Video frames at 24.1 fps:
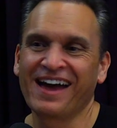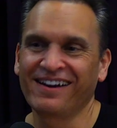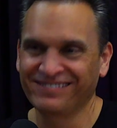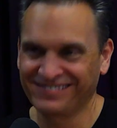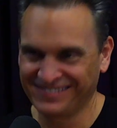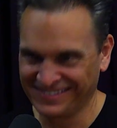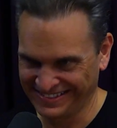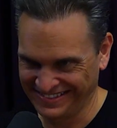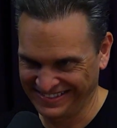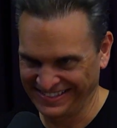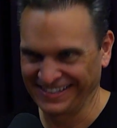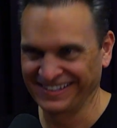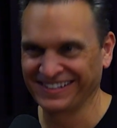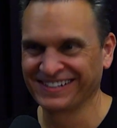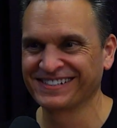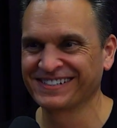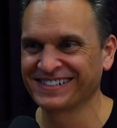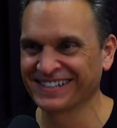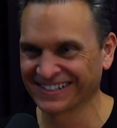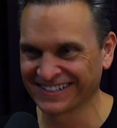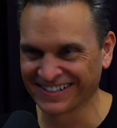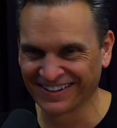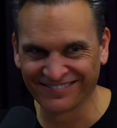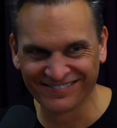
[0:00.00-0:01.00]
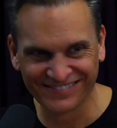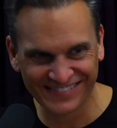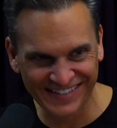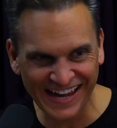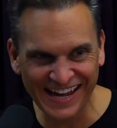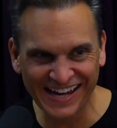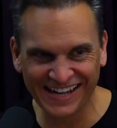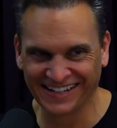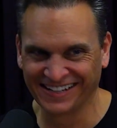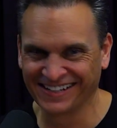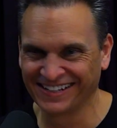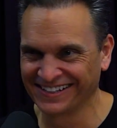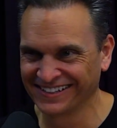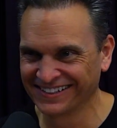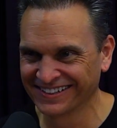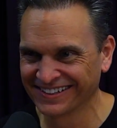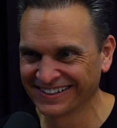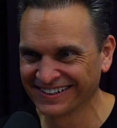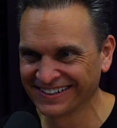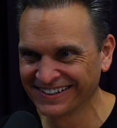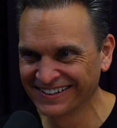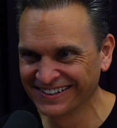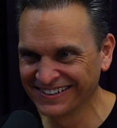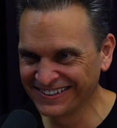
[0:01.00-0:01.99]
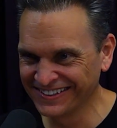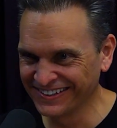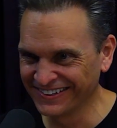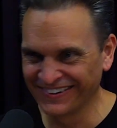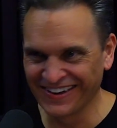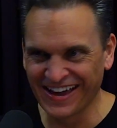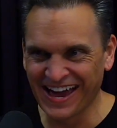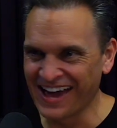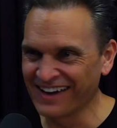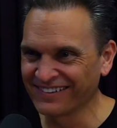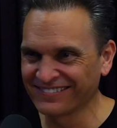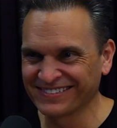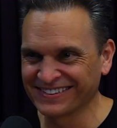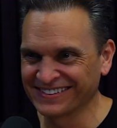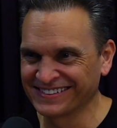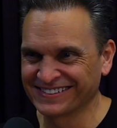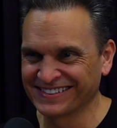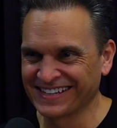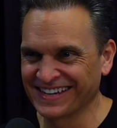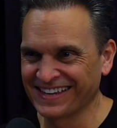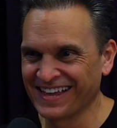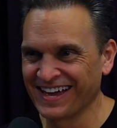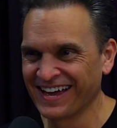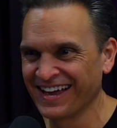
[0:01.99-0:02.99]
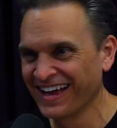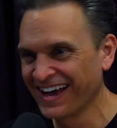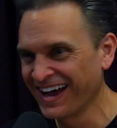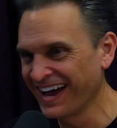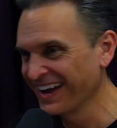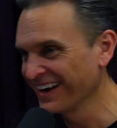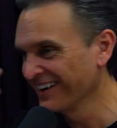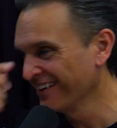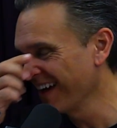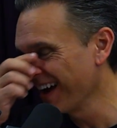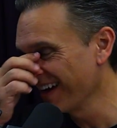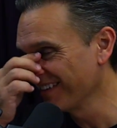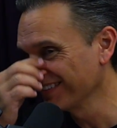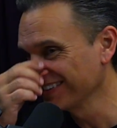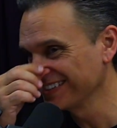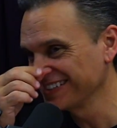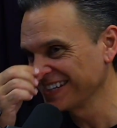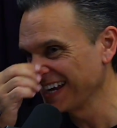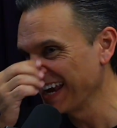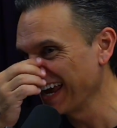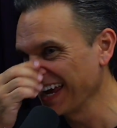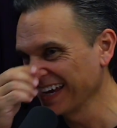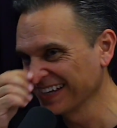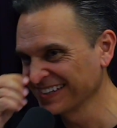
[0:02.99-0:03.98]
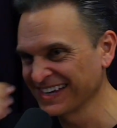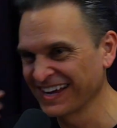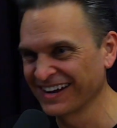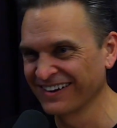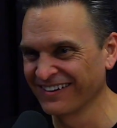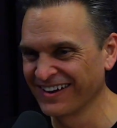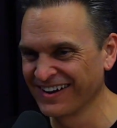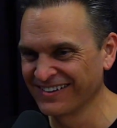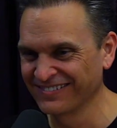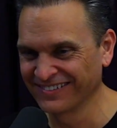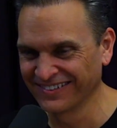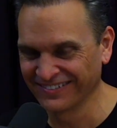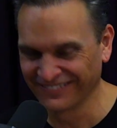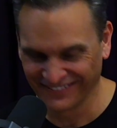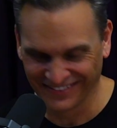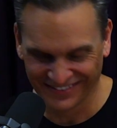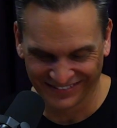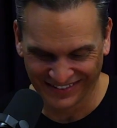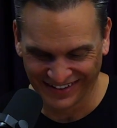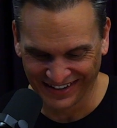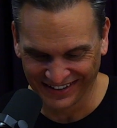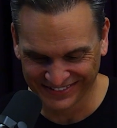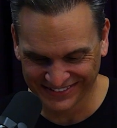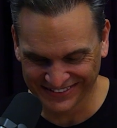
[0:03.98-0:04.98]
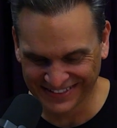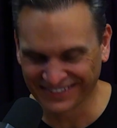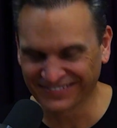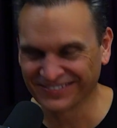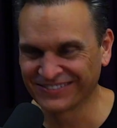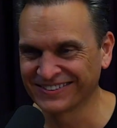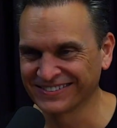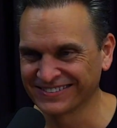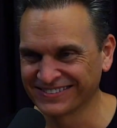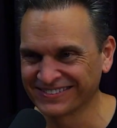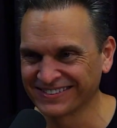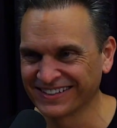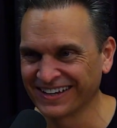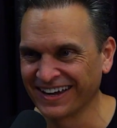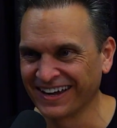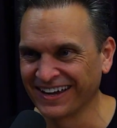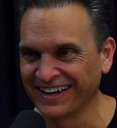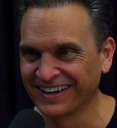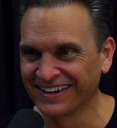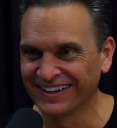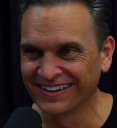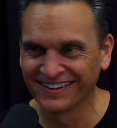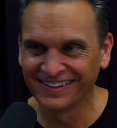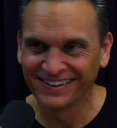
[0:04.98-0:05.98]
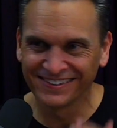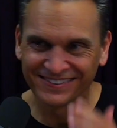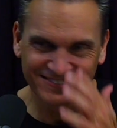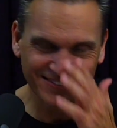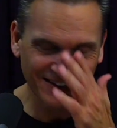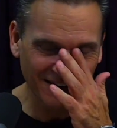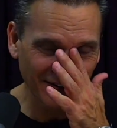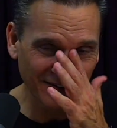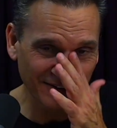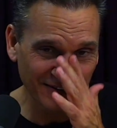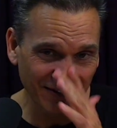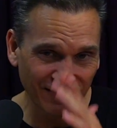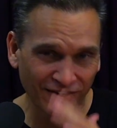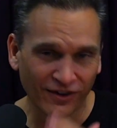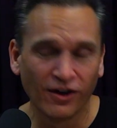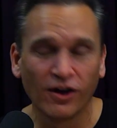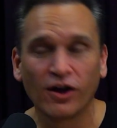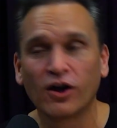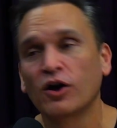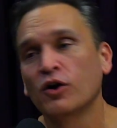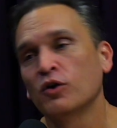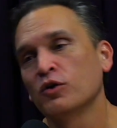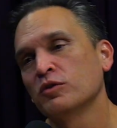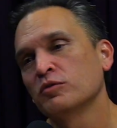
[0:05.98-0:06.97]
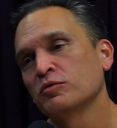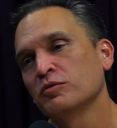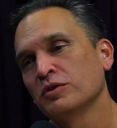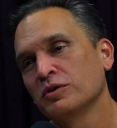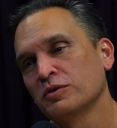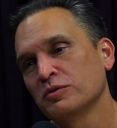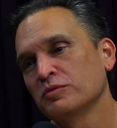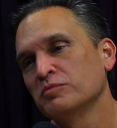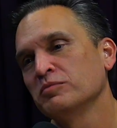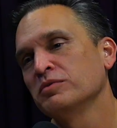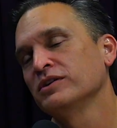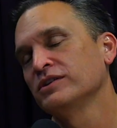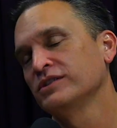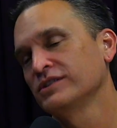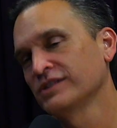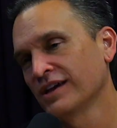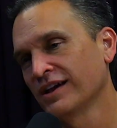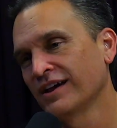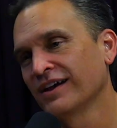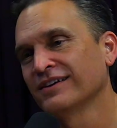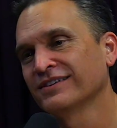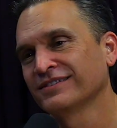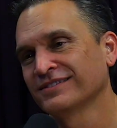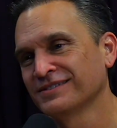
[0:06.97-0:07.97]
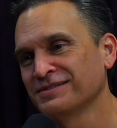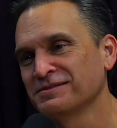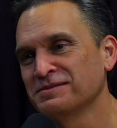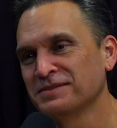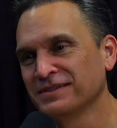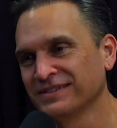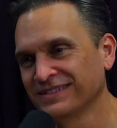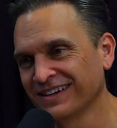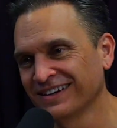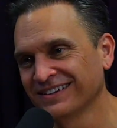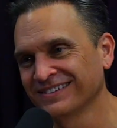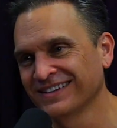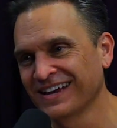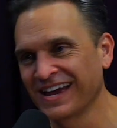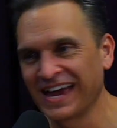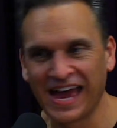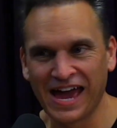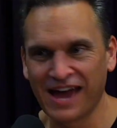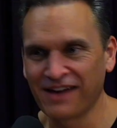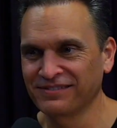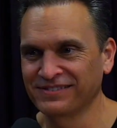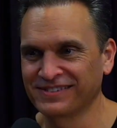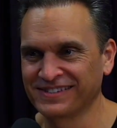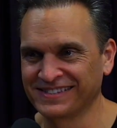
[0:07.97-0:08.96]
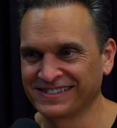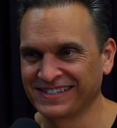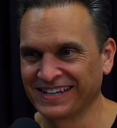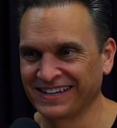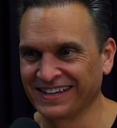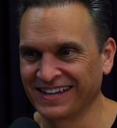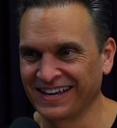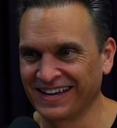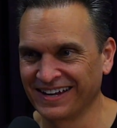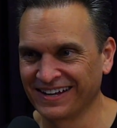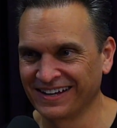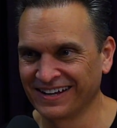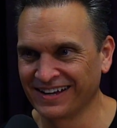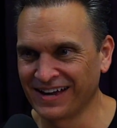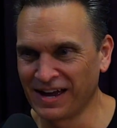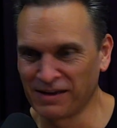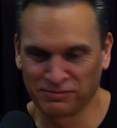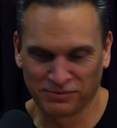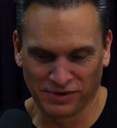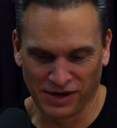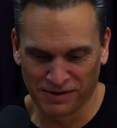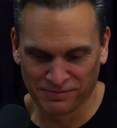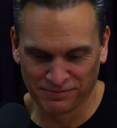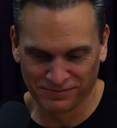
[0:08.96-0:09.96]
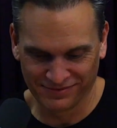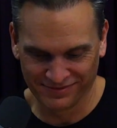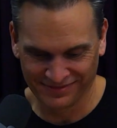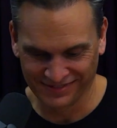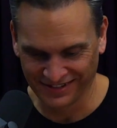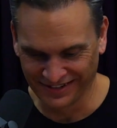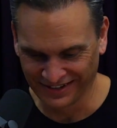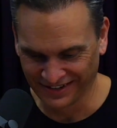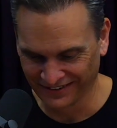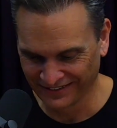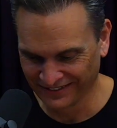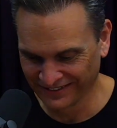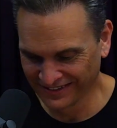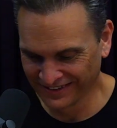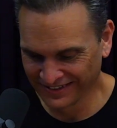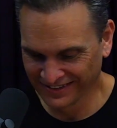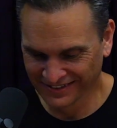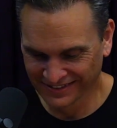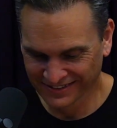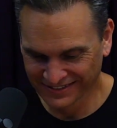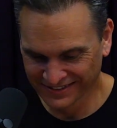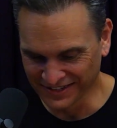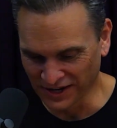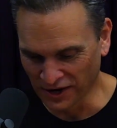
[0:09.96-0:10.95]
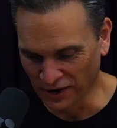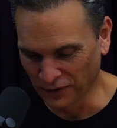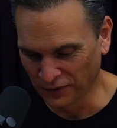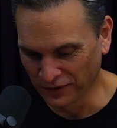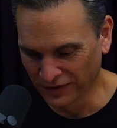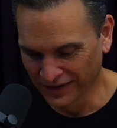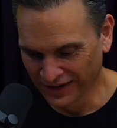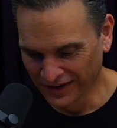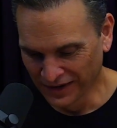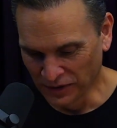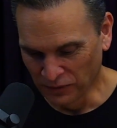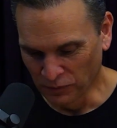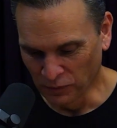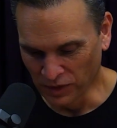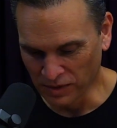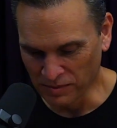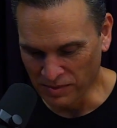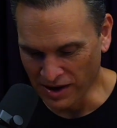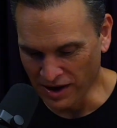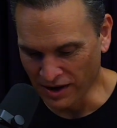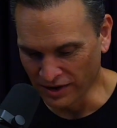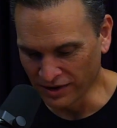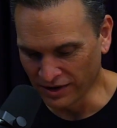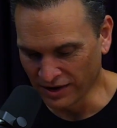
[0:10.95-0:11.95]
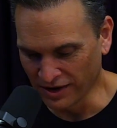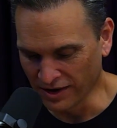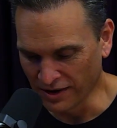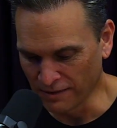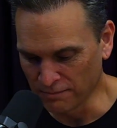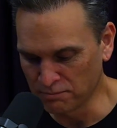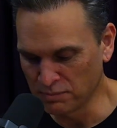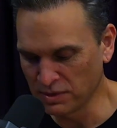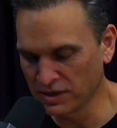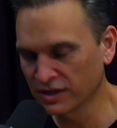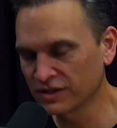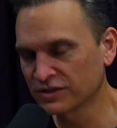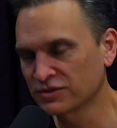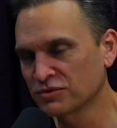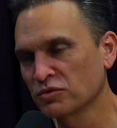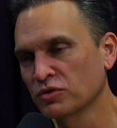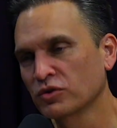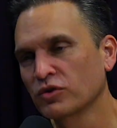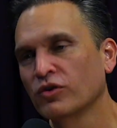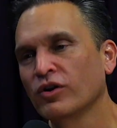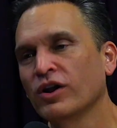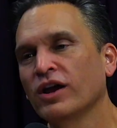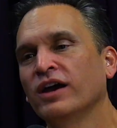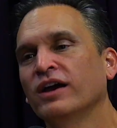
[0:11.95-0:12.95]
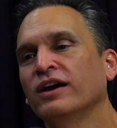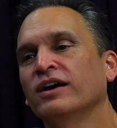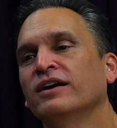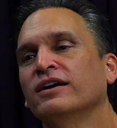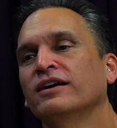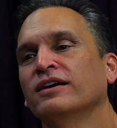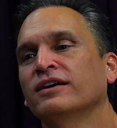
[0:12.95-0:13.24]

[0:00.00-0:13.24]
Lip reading: have to say the chick I'm dating. You have to say that. I don't have a chance. I don't have a. What am I supposed to say? So it would be Jazz. It would be Jazz. I have to say that. I'm. So what about biggest regret?